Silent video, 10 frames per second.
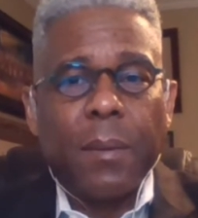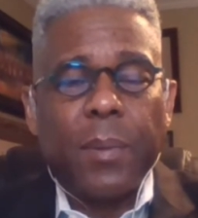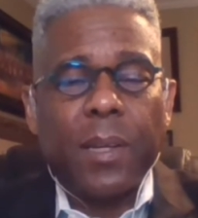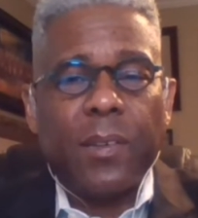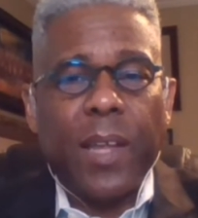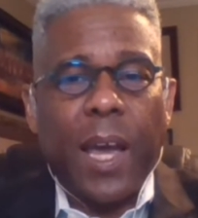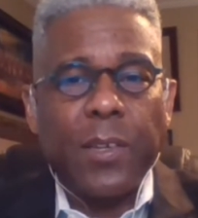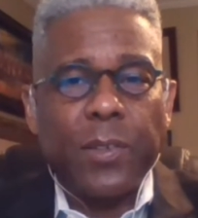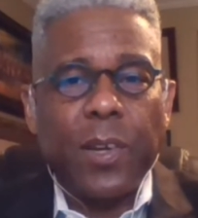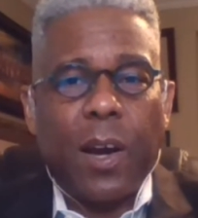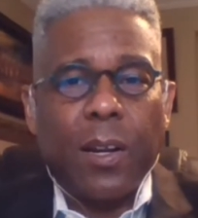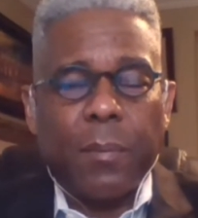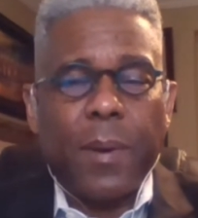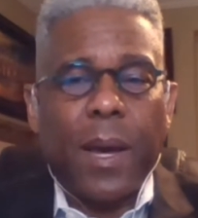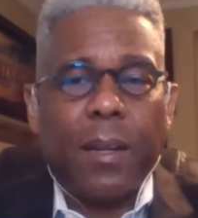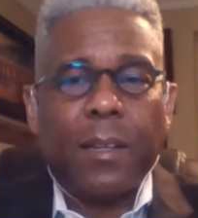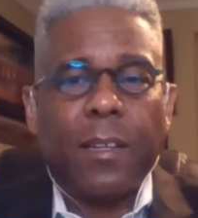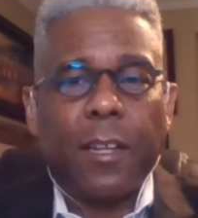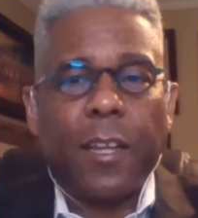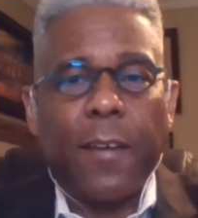because now you're talking about
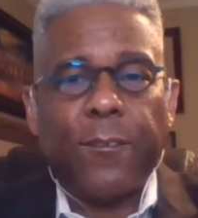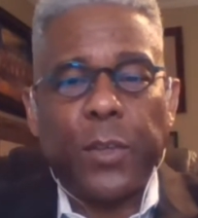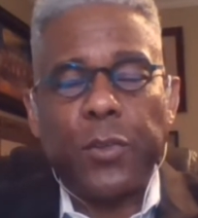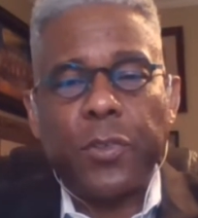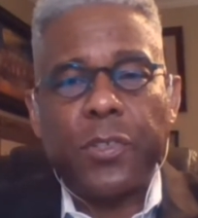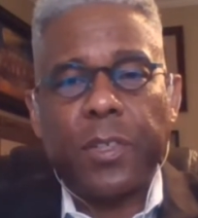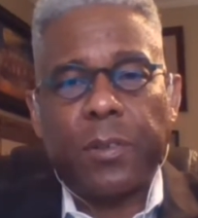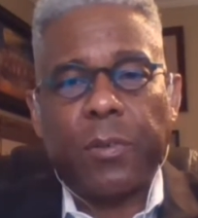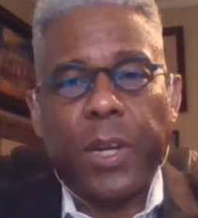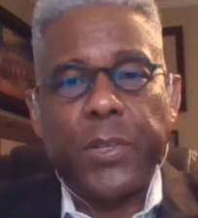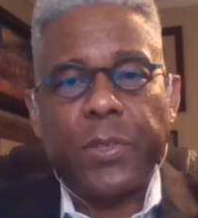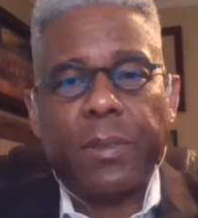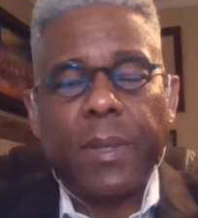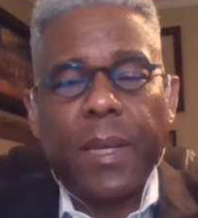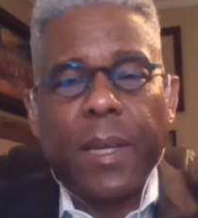that future generation.